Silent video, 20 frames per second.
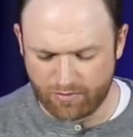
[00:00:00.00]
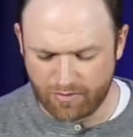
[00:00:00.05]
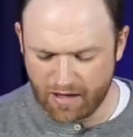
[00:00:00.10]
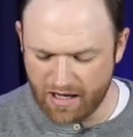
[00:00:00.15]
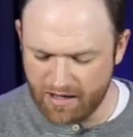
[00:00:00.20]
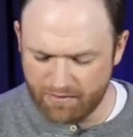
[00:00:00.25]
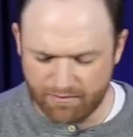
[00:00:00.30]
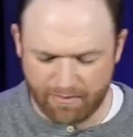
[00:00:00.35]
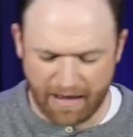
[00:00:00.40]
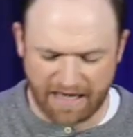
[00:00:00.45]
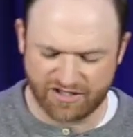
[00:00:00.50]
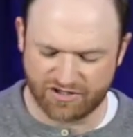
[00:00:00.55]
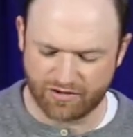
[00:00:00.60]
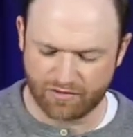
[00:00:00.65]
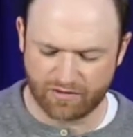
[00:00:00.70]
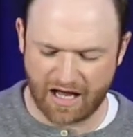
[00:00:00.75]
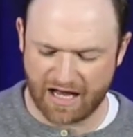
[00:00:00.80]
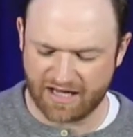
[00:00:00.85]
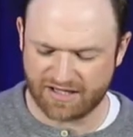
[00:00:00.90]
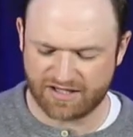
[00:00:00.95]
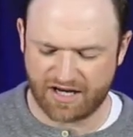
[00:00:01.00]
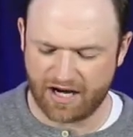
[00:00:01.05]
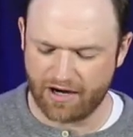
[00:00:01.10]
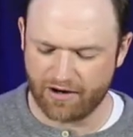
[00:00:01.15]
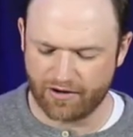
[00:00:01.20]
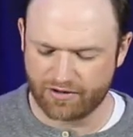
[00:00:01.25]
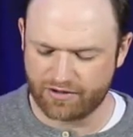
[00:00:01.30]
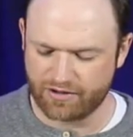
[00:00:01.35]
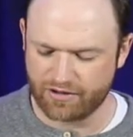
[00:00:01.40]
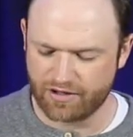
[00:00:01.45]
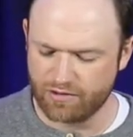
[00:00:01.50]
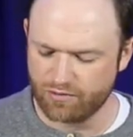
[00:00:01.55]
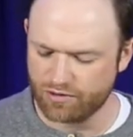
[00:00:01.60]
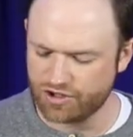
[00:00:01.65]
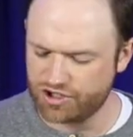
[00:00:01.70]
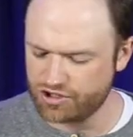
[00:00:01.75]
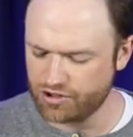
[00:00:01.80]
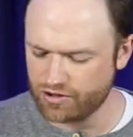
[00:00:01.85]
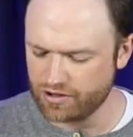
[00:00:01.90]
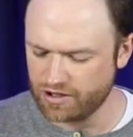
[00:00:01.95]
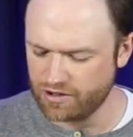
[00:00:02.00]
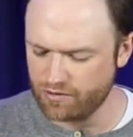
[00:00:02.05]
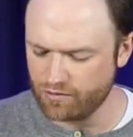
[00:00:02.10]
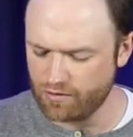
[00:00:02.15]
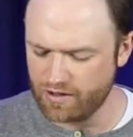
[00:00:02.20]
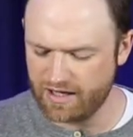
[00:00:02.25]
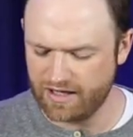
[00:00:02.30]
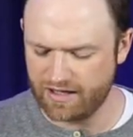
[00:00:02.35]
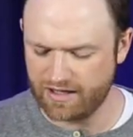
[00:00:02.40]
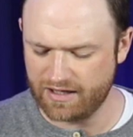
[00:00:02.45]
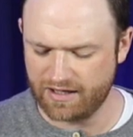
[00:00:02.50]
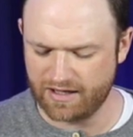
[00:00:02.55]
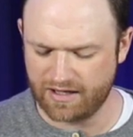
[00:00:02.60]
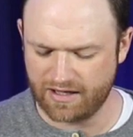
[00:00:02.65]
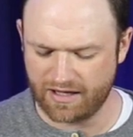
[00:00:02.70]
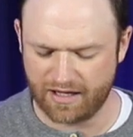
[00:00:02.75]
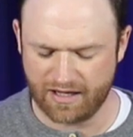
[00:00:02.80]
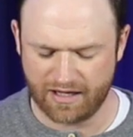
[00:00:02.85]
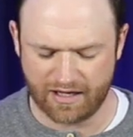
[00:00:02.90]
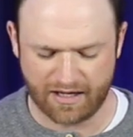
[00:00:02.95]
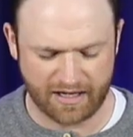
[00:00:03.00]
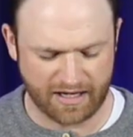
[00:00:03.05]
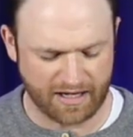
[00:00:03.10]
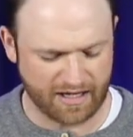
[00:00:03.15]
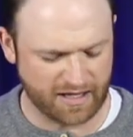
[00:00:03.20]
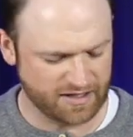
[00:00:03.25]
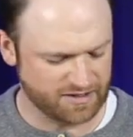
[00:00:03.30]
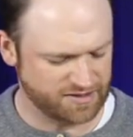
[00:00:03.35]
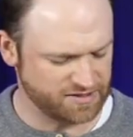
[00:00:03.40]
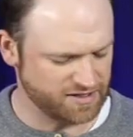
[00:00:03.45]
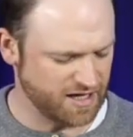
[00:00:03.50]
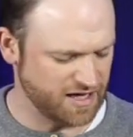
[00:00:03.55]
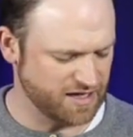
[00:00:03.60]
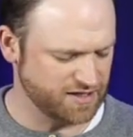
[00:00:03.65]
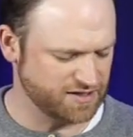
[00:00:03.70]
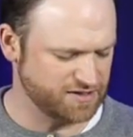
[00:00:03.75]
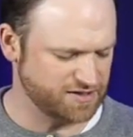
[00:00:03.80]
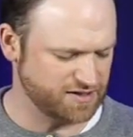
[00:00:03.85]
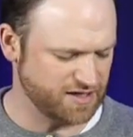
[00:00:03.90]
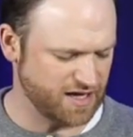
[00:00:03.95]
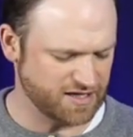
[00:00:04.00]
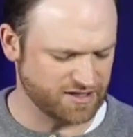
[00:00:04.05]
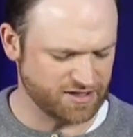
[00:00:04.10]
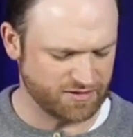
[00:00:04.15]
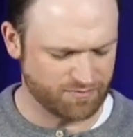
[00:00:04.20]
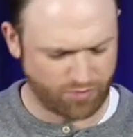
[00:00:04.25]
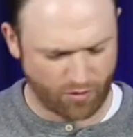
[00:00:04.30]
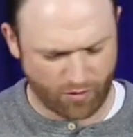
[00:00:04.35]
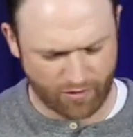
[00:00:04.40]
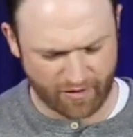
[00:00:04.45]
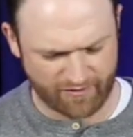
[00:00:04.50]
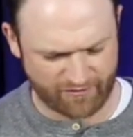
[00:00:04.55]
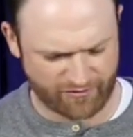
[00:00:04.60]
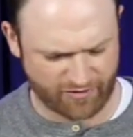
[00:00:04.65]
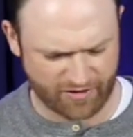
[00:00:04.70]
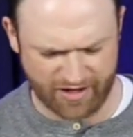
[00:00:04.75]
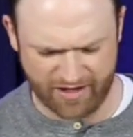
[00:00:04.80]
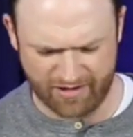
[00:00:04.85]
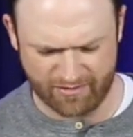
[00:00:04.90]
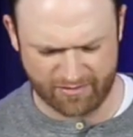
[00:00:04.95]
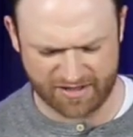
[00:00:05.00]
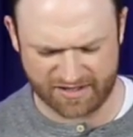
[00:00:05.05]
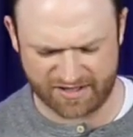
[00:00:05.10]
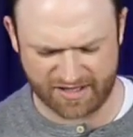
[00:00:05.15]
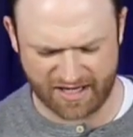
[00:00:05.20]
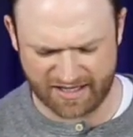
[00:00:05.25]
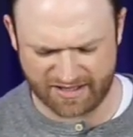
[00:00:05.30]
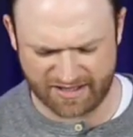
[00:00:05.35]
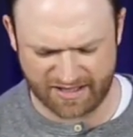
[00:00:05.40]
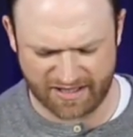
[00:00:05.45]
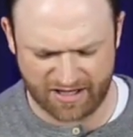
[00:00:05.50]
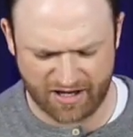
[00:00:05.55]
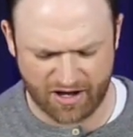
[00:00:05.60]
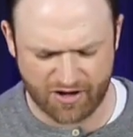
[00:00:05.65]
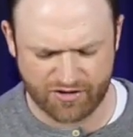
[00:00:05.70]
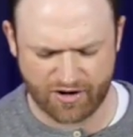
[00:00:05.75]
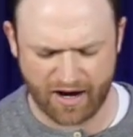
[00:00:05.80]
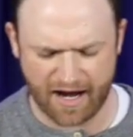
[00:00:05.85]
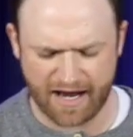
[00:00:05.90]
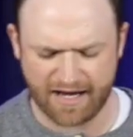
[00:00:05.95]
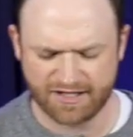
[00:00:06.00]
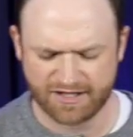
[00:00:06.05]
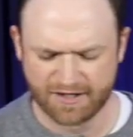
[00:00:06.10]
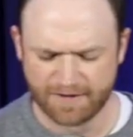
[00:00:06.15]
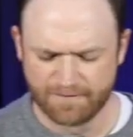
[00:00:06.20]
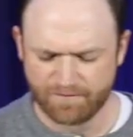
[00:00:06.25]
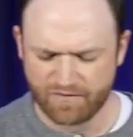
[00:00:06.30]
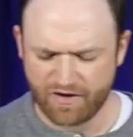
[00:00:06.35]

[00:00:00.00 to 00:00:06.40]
but based on God's character, it was surely written as important for them as any other age.